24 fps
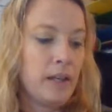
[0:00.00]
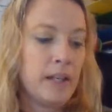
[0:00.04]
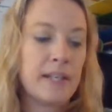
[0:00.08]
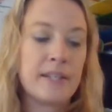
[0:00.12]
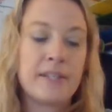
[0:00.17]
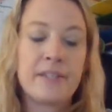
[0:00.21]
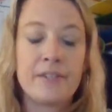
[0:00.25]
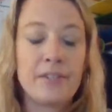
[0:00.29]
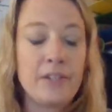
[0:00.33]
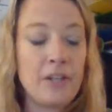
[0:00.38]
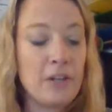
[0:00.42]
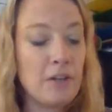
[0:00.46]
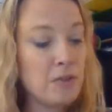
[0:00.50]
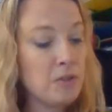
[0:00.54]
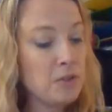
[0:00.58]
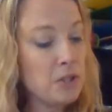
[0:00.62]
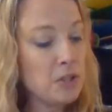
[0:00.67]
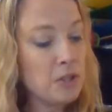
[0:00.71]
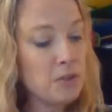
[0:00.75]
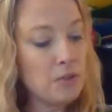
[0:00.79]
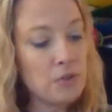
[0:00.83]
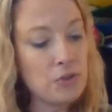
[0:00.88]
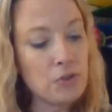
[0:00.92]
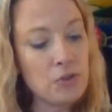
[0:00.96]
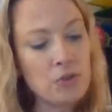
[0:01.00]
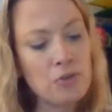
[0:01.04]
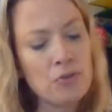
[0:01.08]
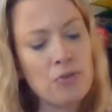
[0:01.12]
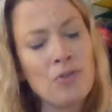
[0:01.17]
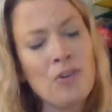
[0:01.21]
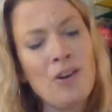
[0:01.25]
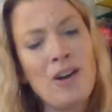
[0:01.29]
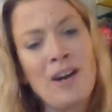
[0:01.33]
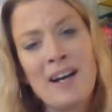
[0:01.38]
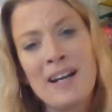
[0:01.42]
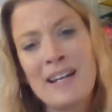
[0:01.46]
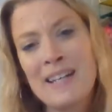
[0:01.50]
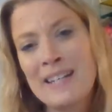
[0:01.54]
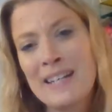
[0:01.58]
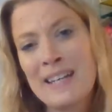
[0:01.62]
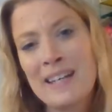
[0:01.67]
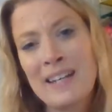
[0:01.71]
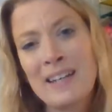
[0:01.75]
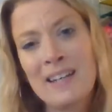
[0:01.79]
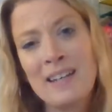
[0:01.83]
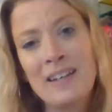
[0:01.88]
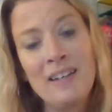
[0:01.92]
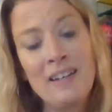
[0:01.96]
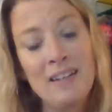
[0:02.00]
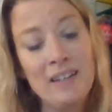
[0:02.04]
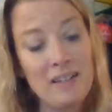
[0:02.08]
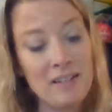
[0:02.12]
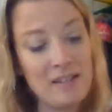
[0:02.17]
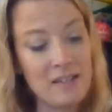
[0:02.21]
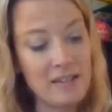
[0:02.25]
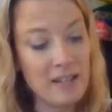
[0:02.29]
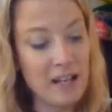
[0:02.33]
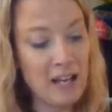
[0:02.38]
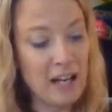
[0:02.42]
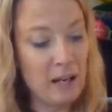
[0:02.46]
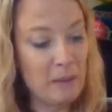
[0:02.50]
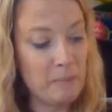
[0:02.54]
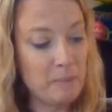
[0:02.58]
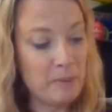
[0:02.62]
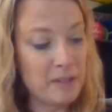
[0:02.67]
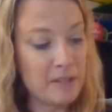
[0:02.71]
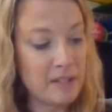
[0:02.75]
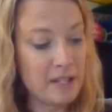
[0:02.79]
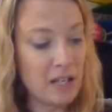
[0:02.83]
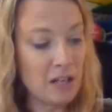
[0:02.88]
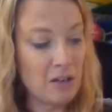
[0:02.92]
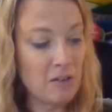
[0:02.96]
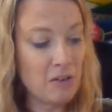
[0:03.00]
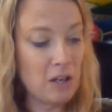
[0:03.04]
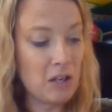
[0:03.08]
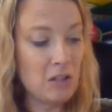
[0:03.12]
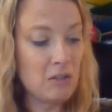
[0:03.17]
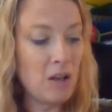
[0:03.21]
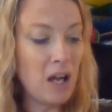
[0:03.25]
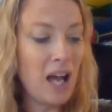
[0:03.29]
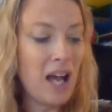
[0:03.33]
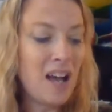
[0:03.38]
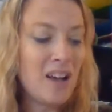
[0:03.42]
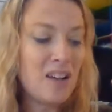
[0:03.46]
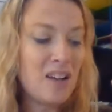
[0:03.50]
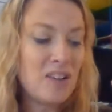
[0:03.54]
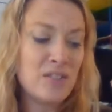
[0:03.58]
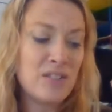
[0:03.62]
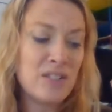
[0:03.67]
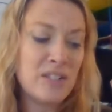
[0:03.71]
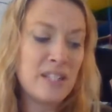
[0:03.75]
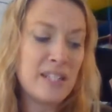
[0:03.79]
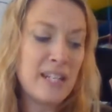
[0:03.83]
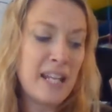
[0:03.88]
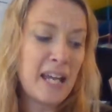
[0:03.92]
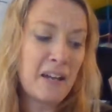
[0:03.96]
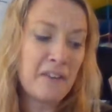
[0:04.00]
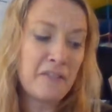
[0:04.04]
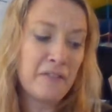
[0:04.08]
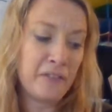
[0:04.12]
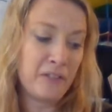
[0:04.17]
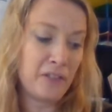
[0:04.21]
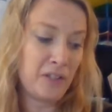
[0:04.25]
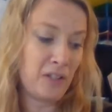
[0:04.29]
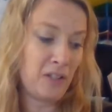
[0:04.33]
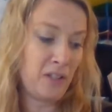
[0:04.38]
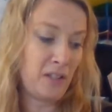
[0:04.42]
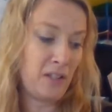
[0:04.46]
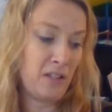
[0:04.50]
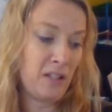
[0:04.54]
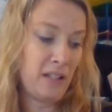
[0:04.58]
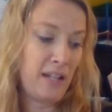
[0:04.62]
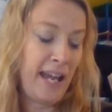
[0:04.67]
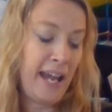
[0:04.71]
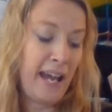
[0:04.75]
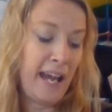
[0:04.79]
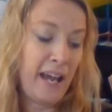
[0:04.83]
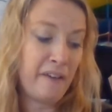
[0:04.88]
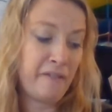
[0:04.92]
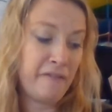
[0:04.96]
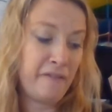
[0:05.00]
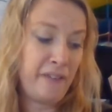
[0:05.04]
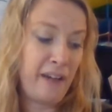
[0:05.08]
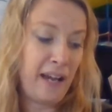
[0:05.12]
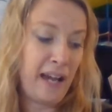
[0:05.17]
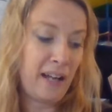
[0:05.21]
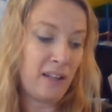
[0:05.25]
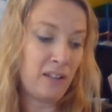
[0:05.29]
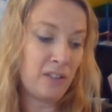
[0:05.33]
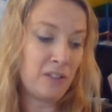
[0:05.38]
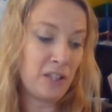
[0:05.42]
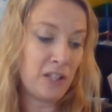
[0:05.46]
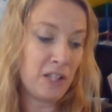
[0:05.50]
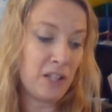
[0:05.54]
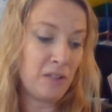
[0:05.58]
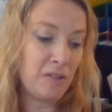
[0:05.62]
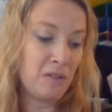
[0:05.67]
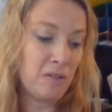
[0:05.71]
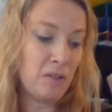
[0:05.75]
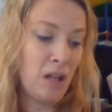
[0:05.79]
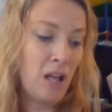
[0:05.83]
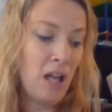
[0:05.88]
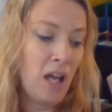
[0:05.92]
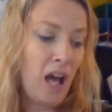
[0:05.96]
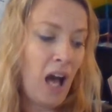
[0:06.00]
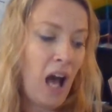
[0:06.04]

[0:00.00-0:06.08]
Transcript: It's no use trying, sobbed Zero. I'll never have value.